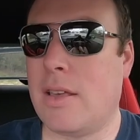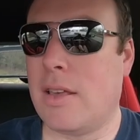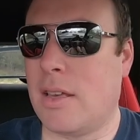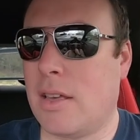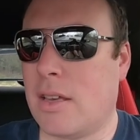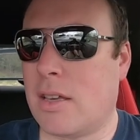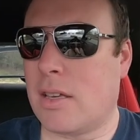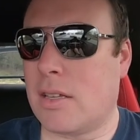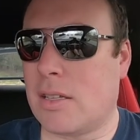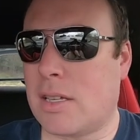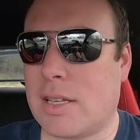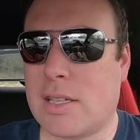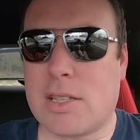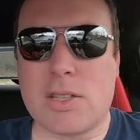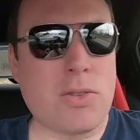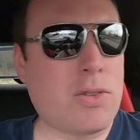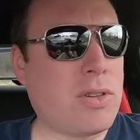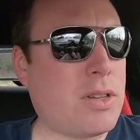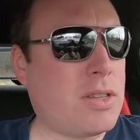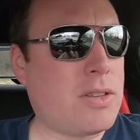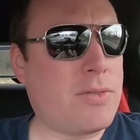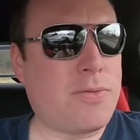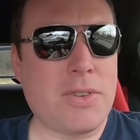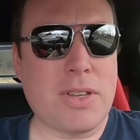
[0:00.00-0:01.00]
because that sort
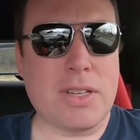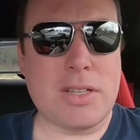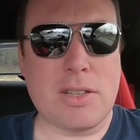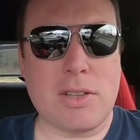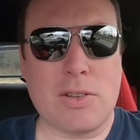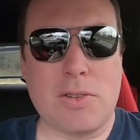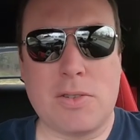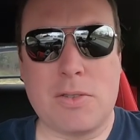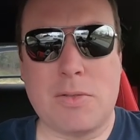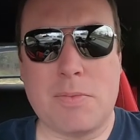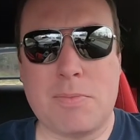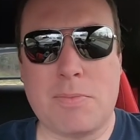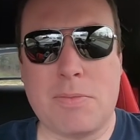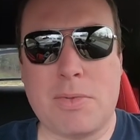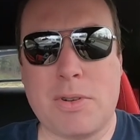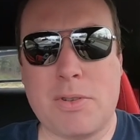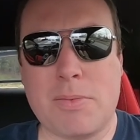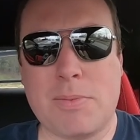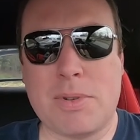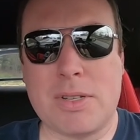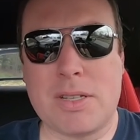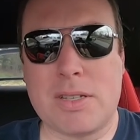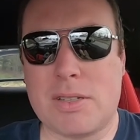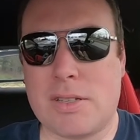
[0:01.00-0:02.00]
of defeats the whole
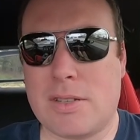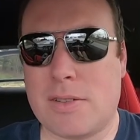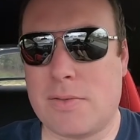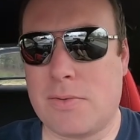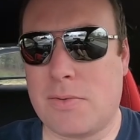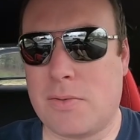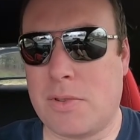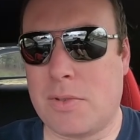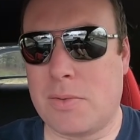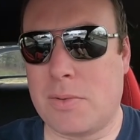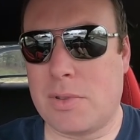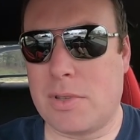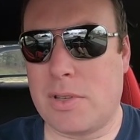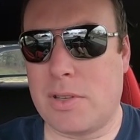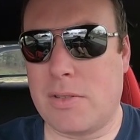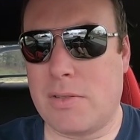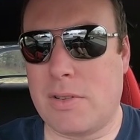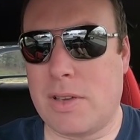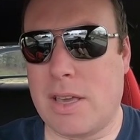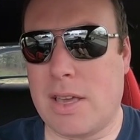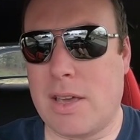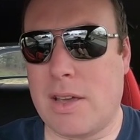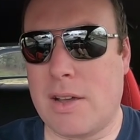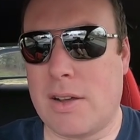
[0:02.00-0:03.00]
purpose of what we're
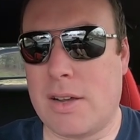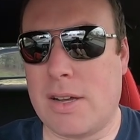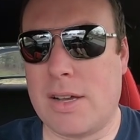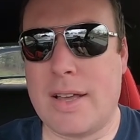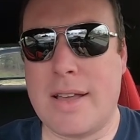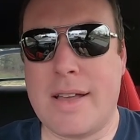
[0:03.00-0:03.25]
doing here.